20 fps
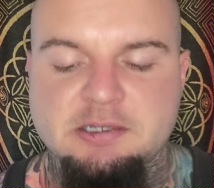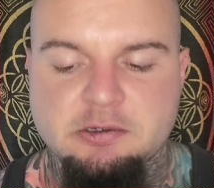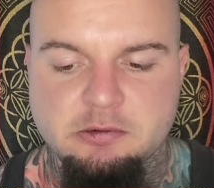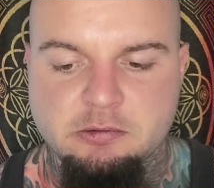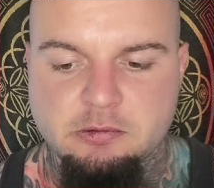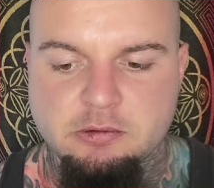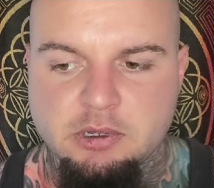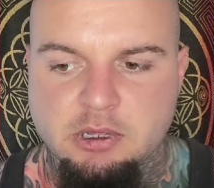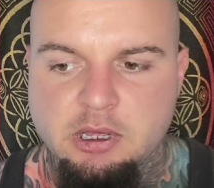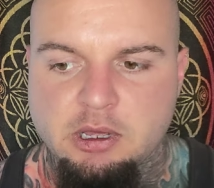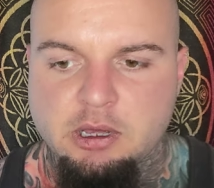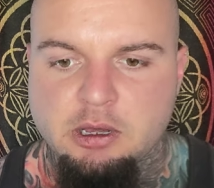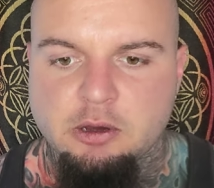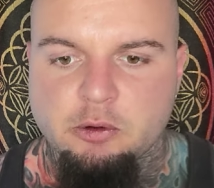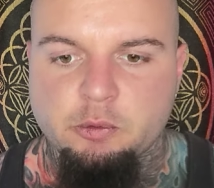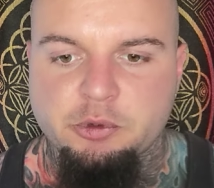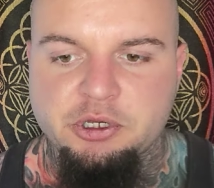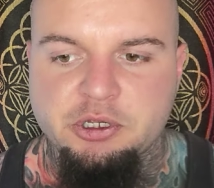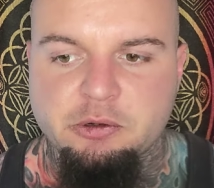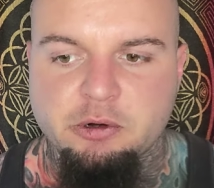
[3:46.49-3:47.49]
So
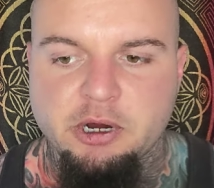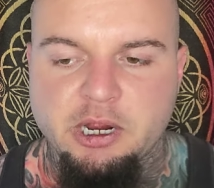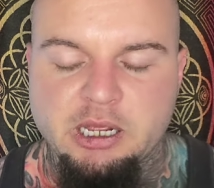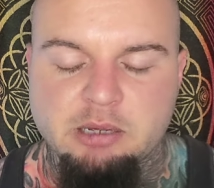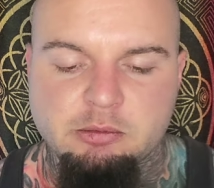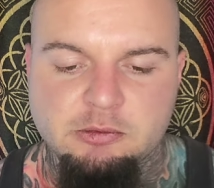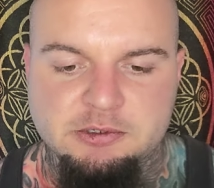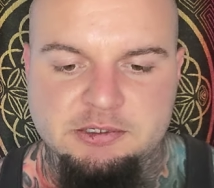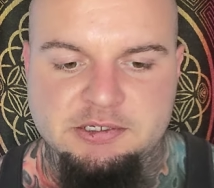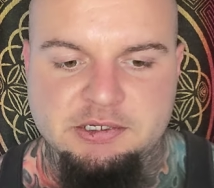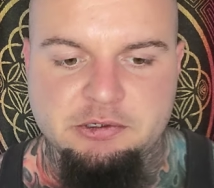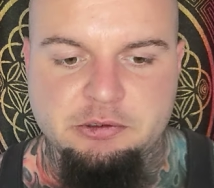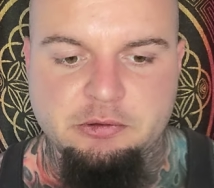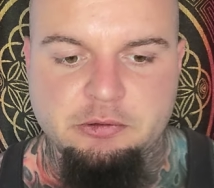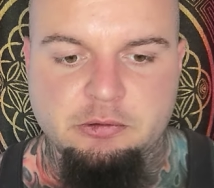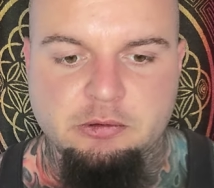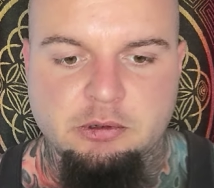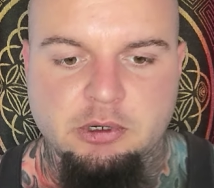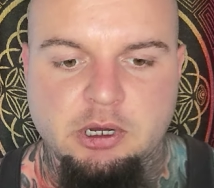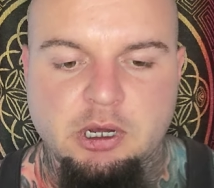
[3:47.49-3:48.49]
when you are able
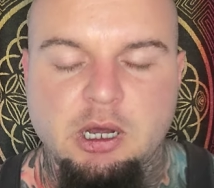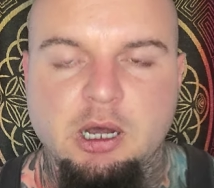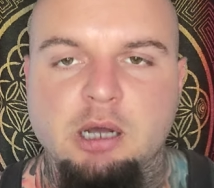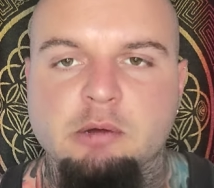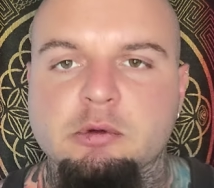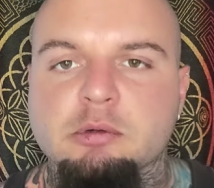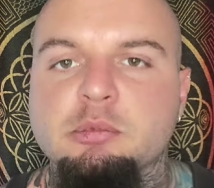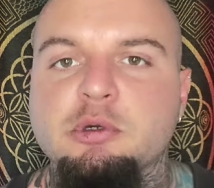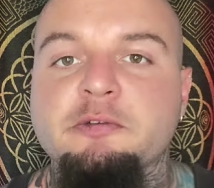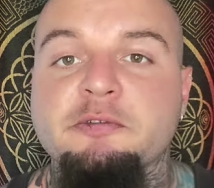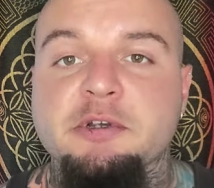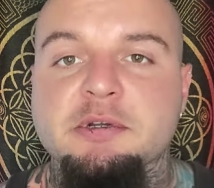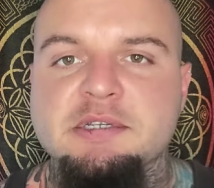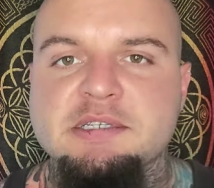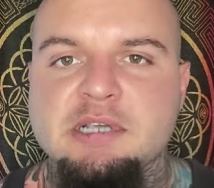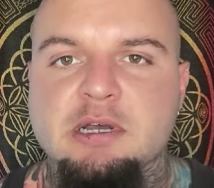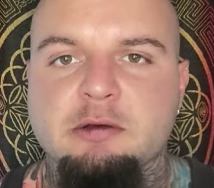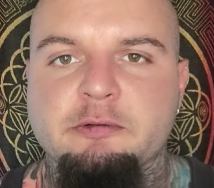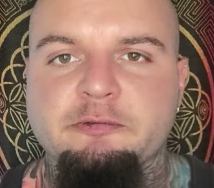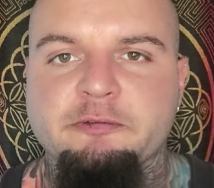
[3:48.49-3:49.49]
to uh, remove
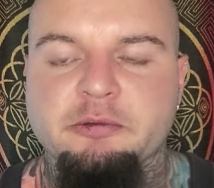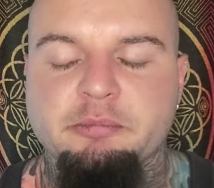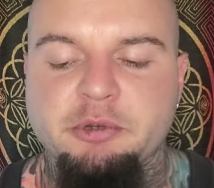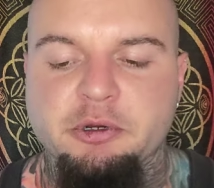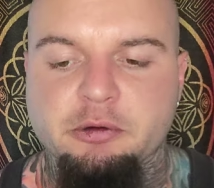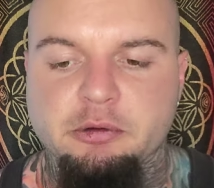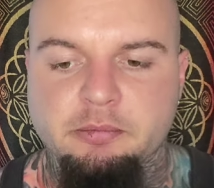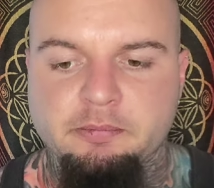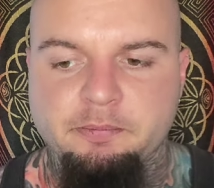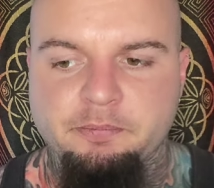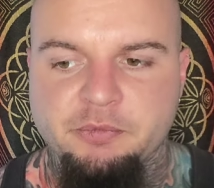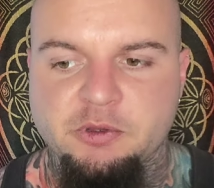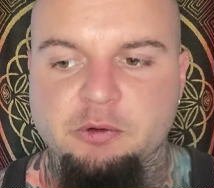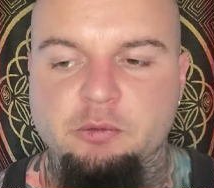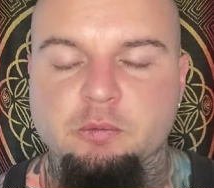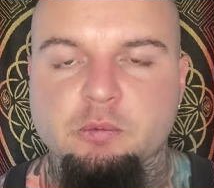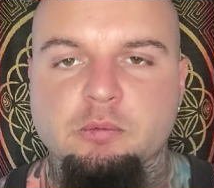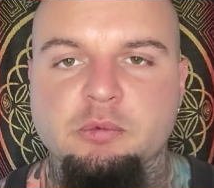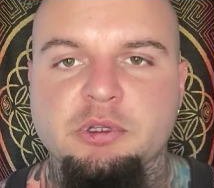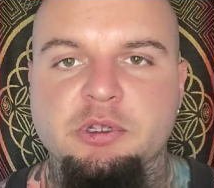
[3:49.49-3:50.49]
yourself from your,
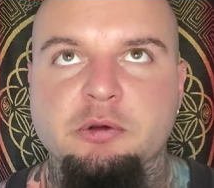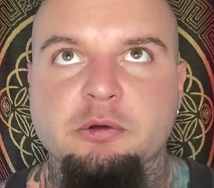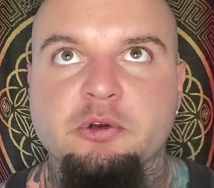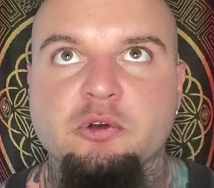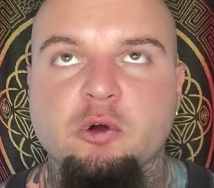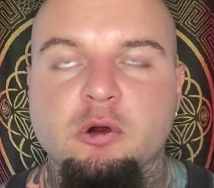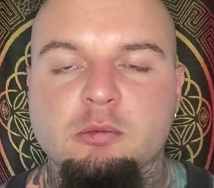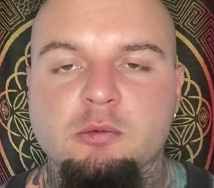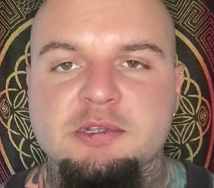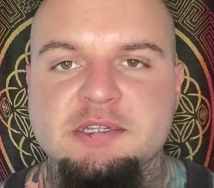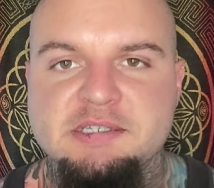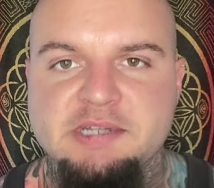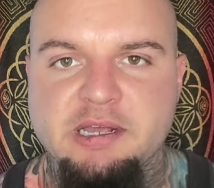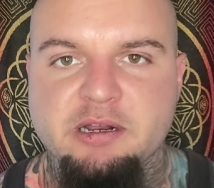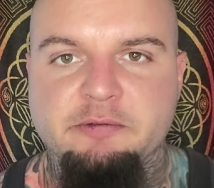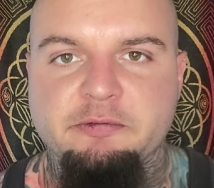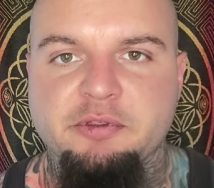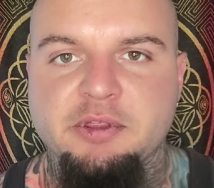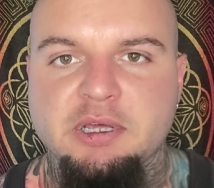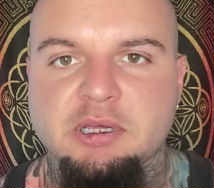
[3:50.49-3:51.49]
your, your normal
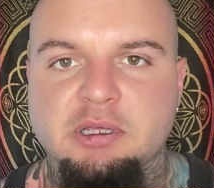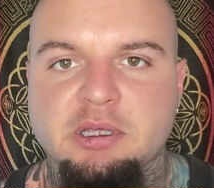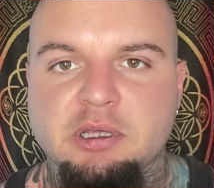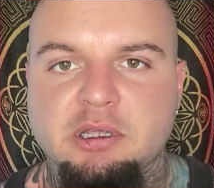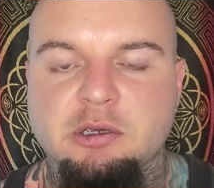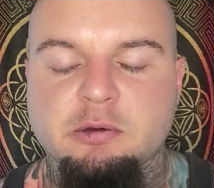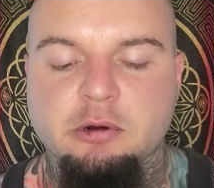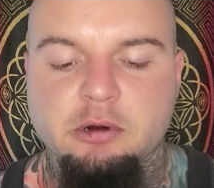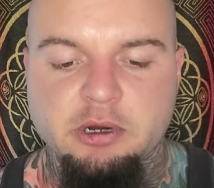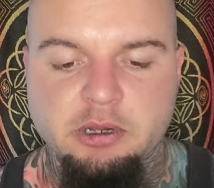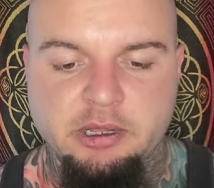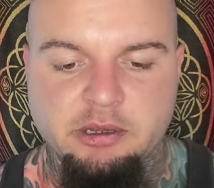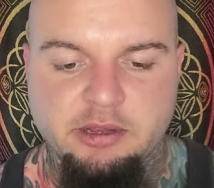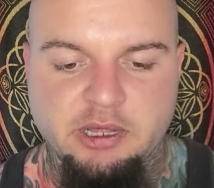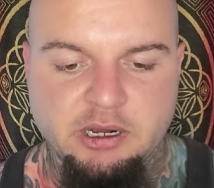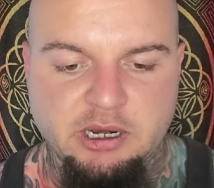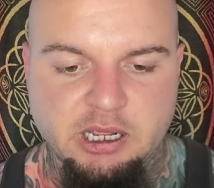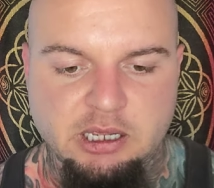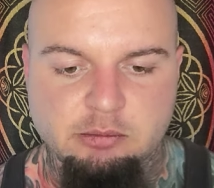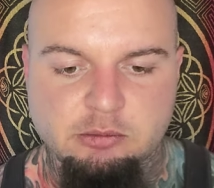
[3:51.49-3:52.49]
state of thinking, you are
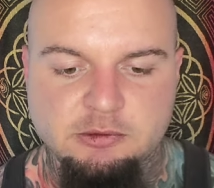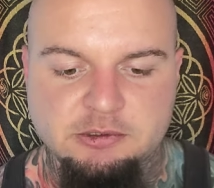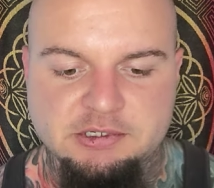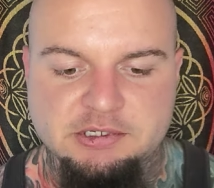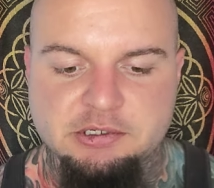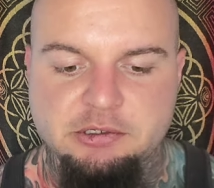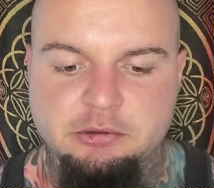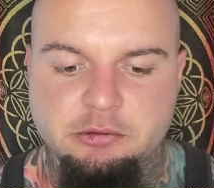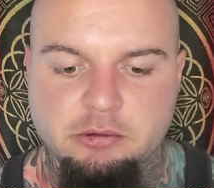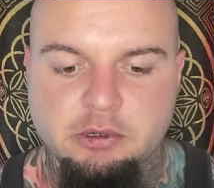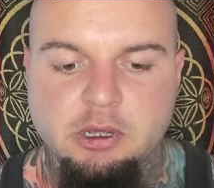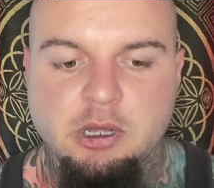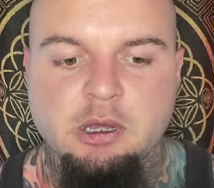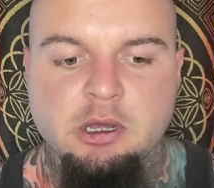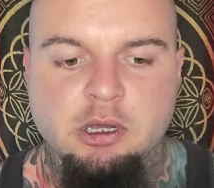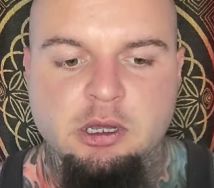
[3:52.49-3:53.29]
then able to,